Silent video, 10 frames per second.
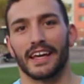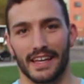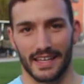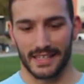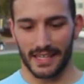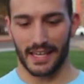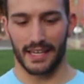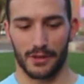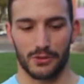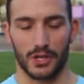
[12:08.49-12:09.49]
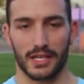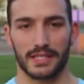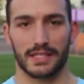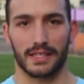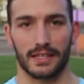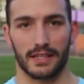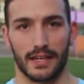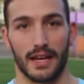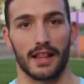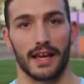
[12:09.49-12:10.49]
is you just
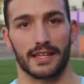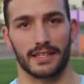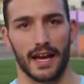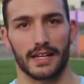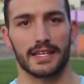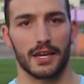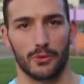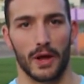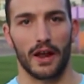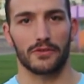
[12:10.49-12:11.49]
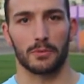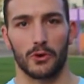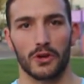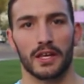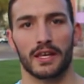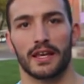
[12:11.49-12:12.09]
need to like kind of take your weight off the board,